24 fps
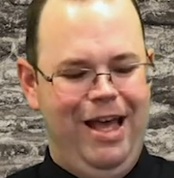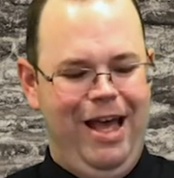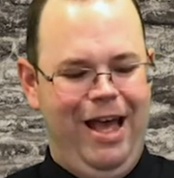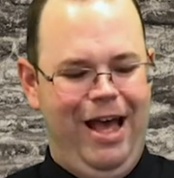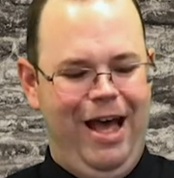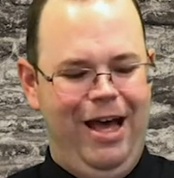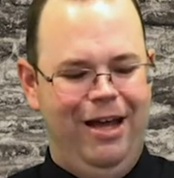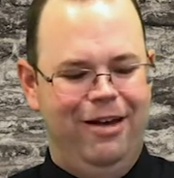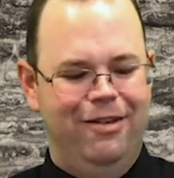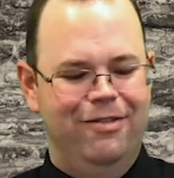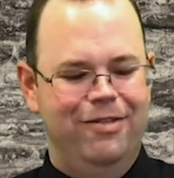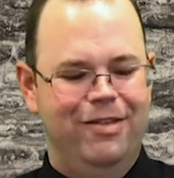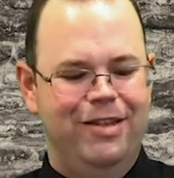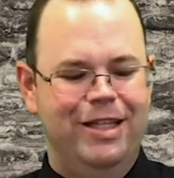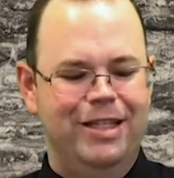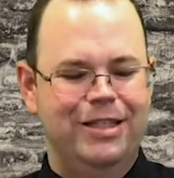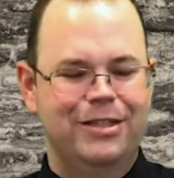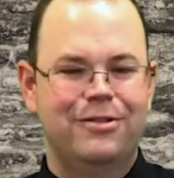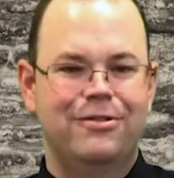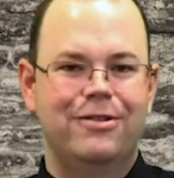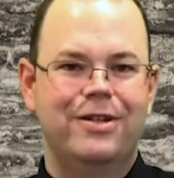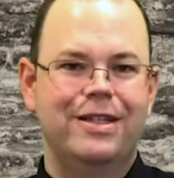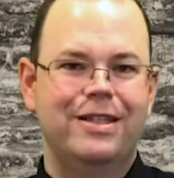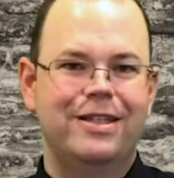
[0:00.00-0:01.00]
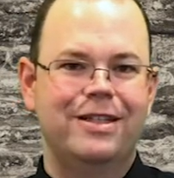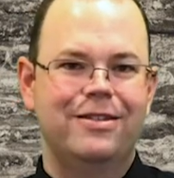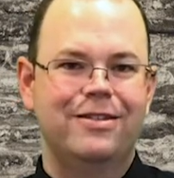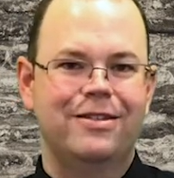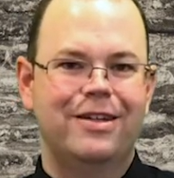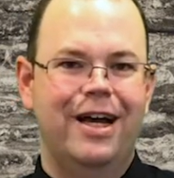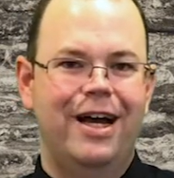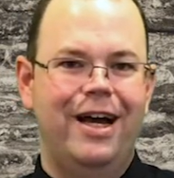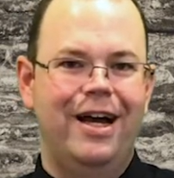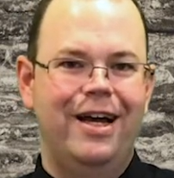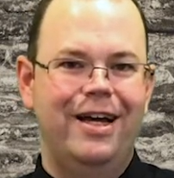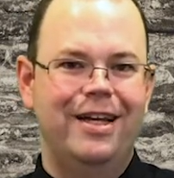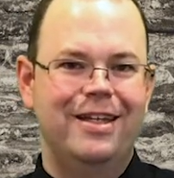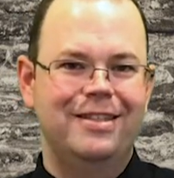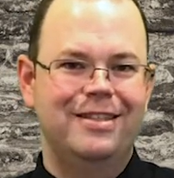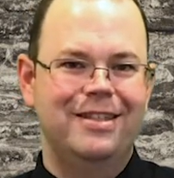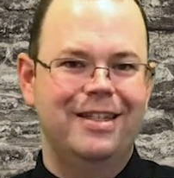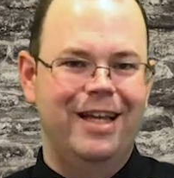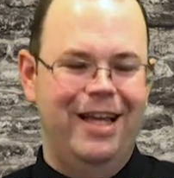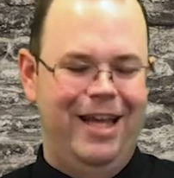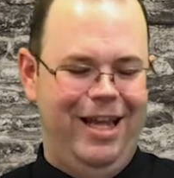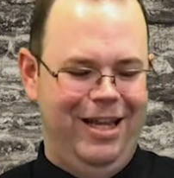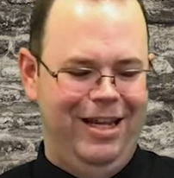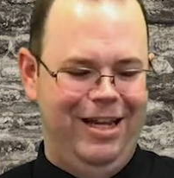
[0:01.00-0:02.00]
out of these three little guys,
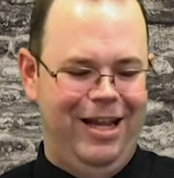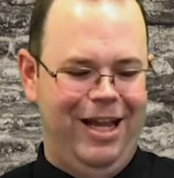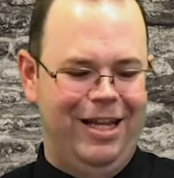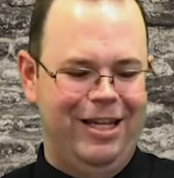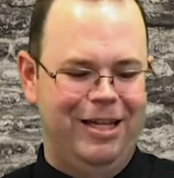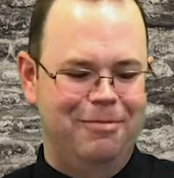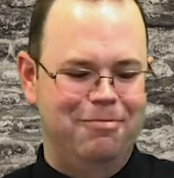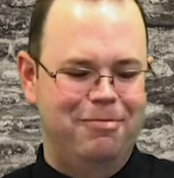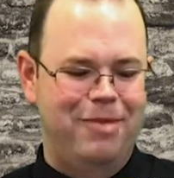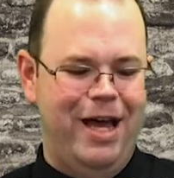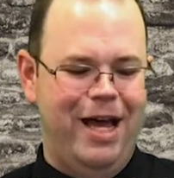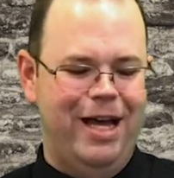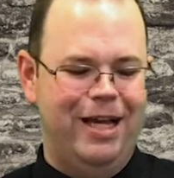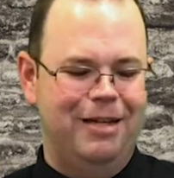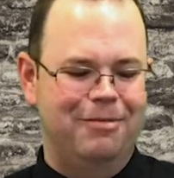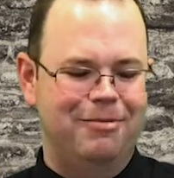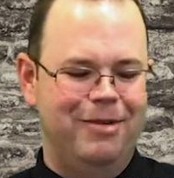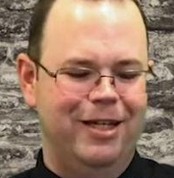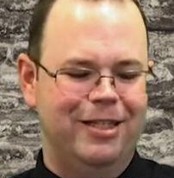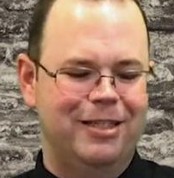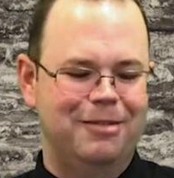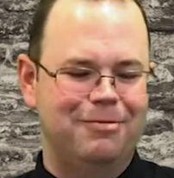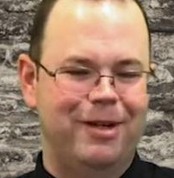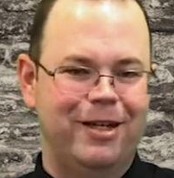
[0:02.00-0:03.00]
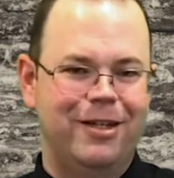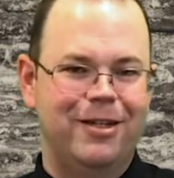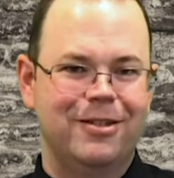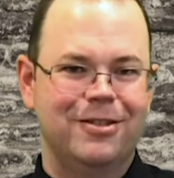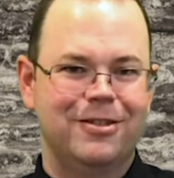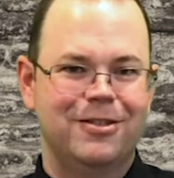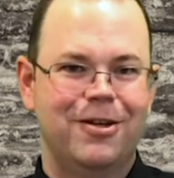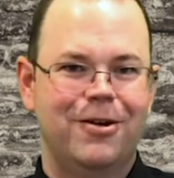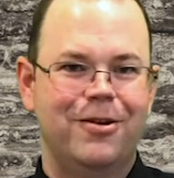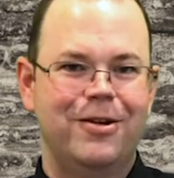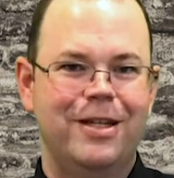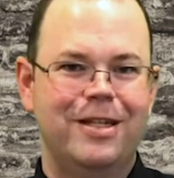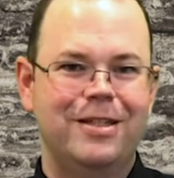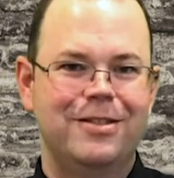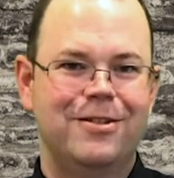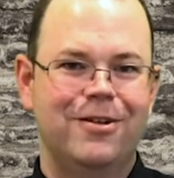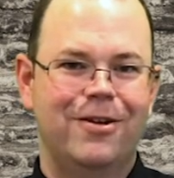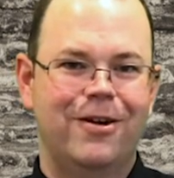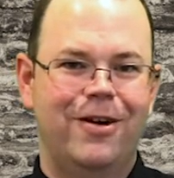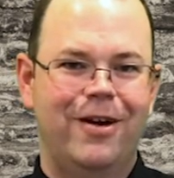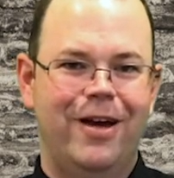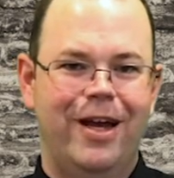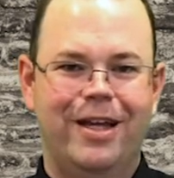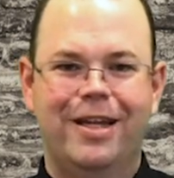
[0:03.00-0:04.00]
and I can pack them next to my Custodes
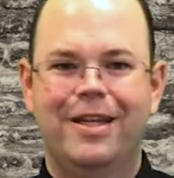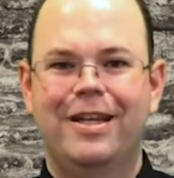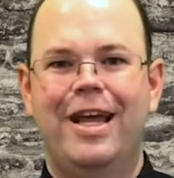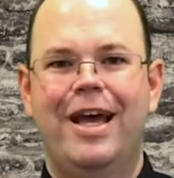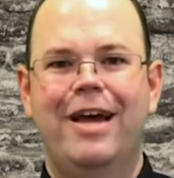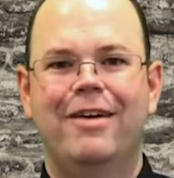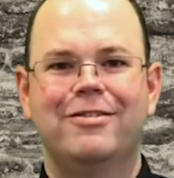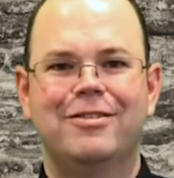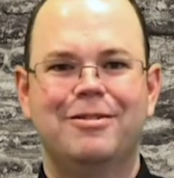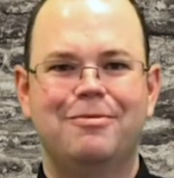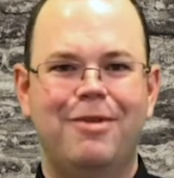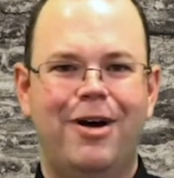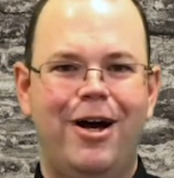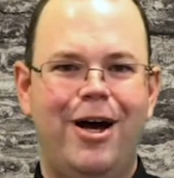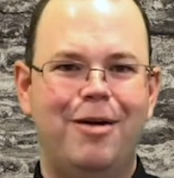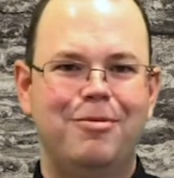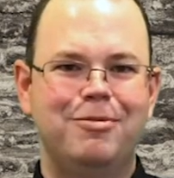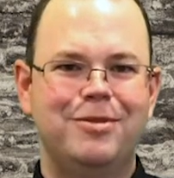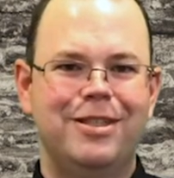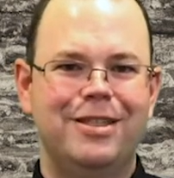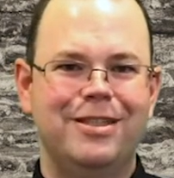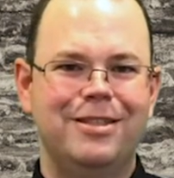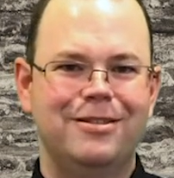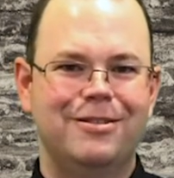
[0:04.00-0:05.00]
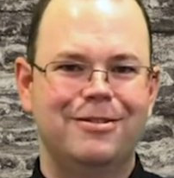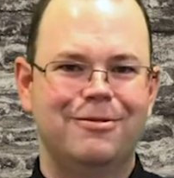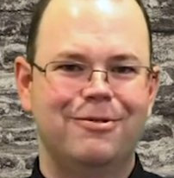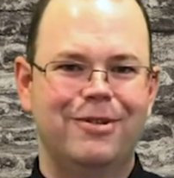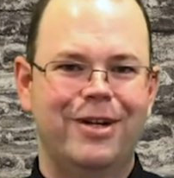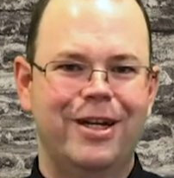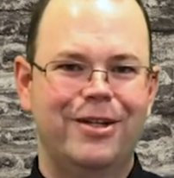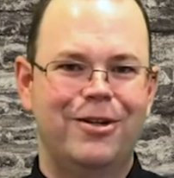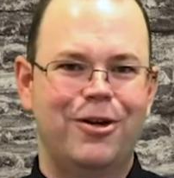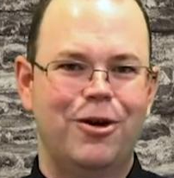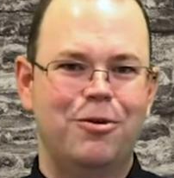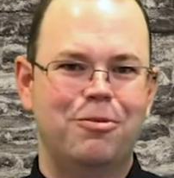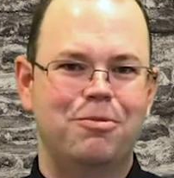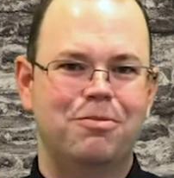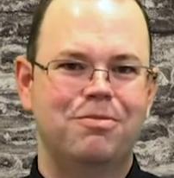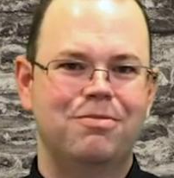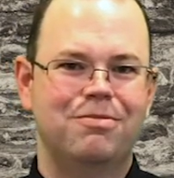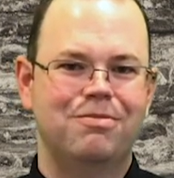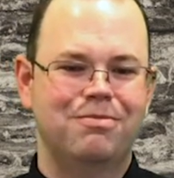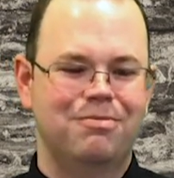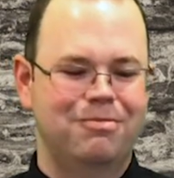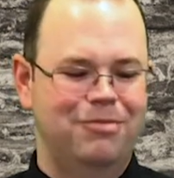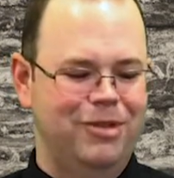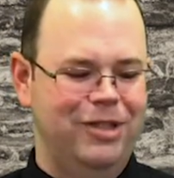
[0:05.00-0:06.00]
so I can have some options when I go
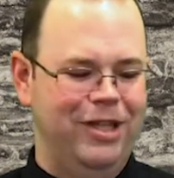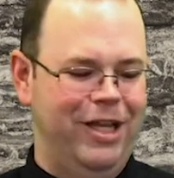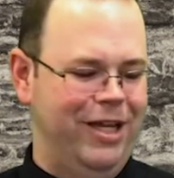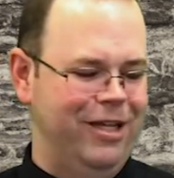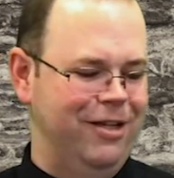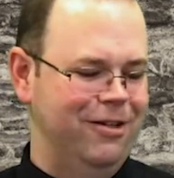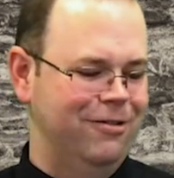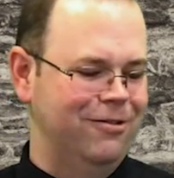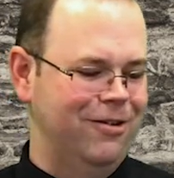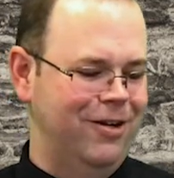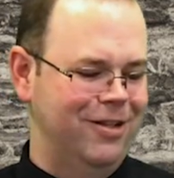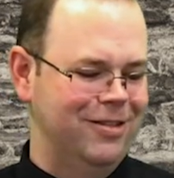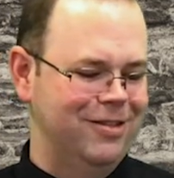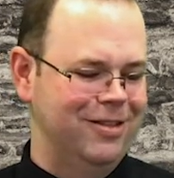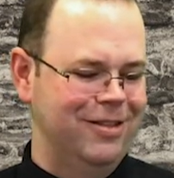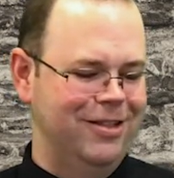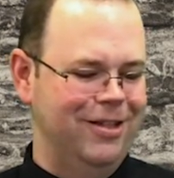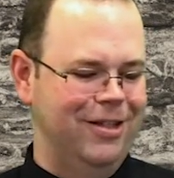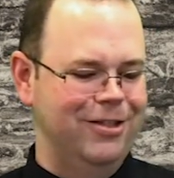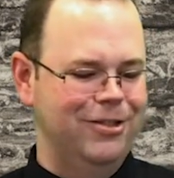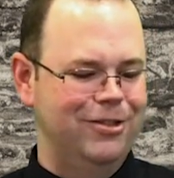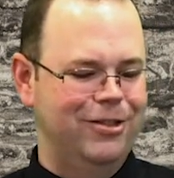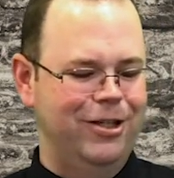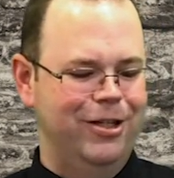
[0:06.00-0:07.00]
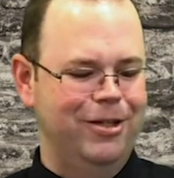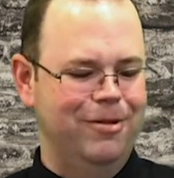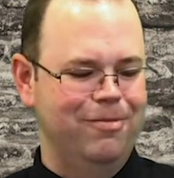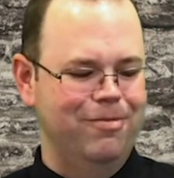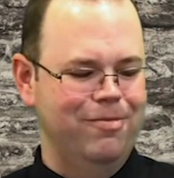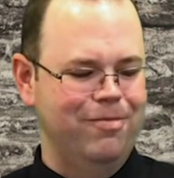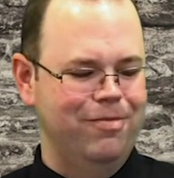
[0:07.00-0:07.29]
playing across the country.